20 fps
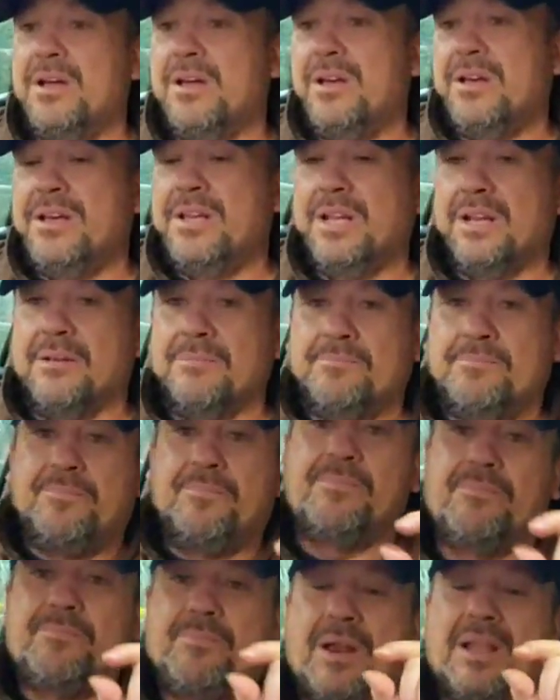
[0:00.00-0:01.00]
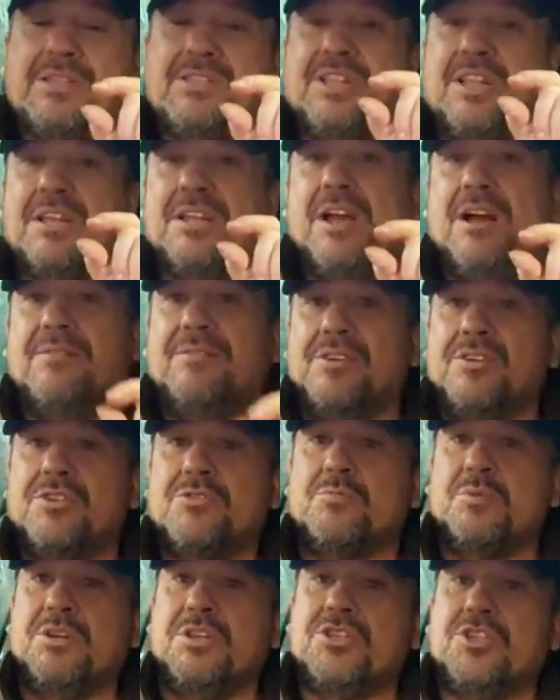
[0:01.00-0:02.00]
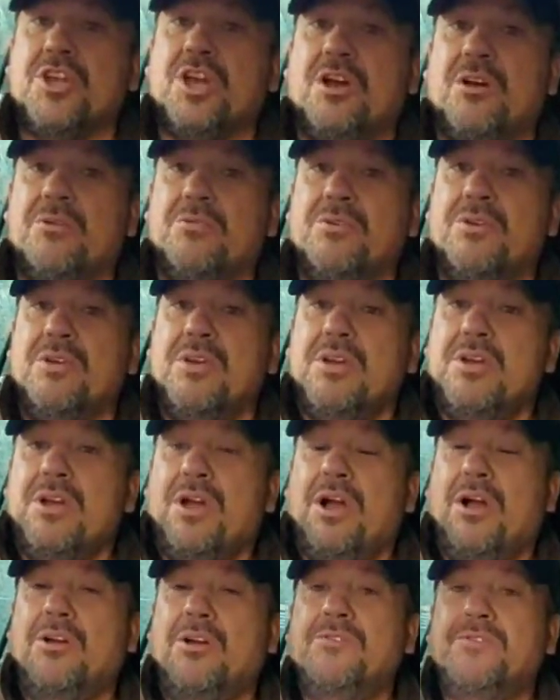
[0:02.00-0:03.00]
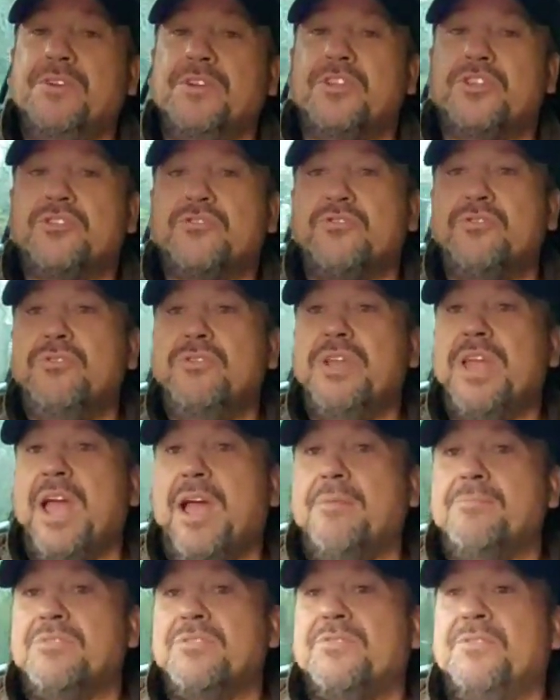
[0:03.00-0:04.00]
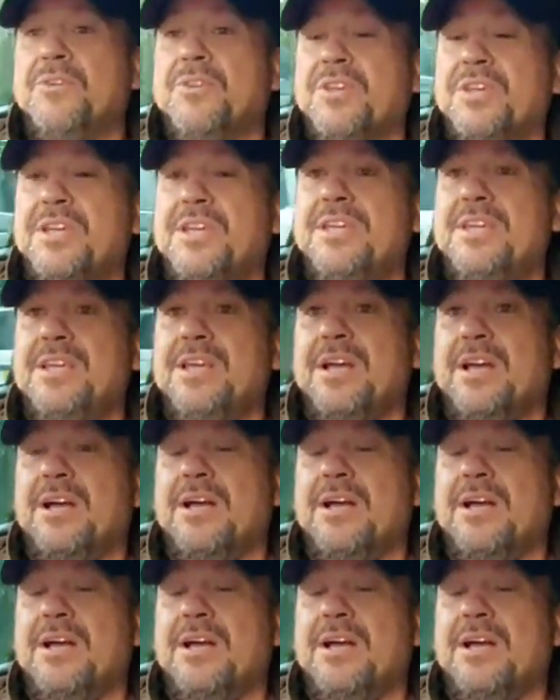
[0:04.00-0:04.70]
little plastic covers which go over the screw caps for the